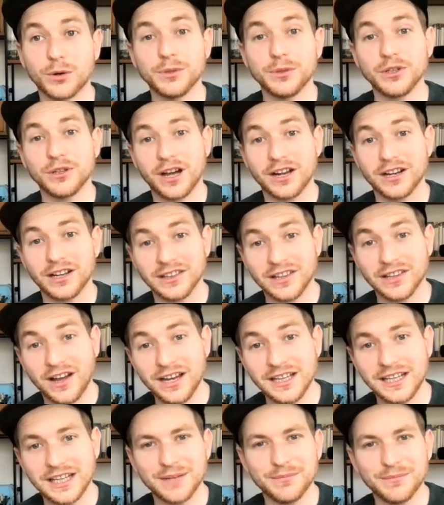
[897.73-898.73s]
and you kind of
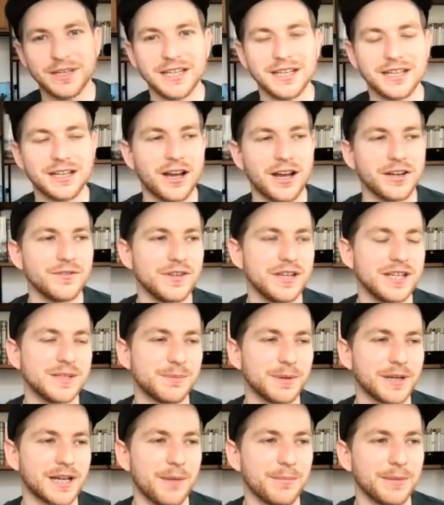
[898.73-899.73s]
like him, and he kind of he's
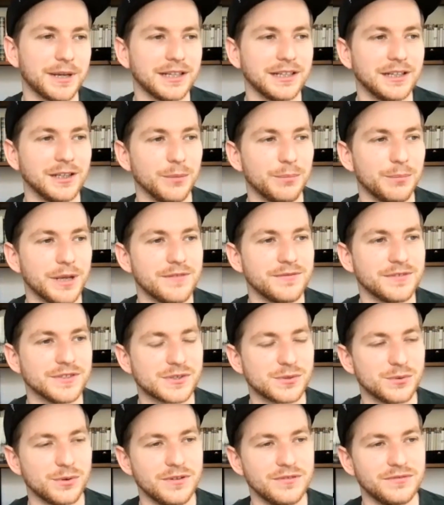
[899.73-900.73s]
becoming a little bit of a
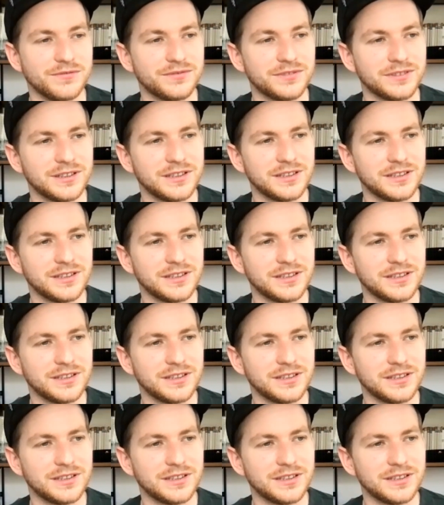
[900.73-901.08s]
sort of